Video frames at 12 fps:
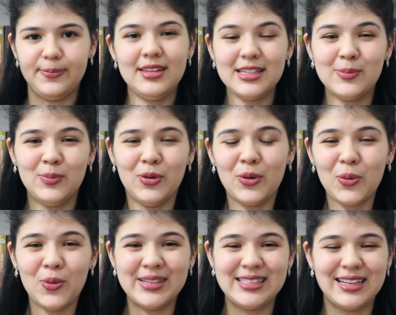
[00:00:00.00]
This book
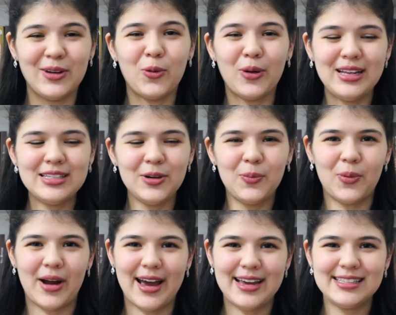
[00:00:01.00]
was a great
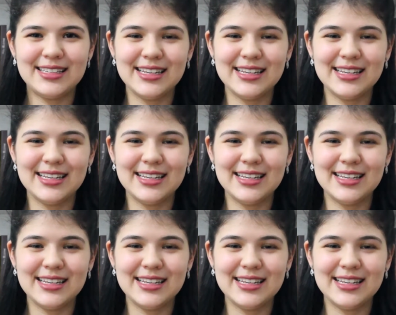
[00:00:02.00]
surprise.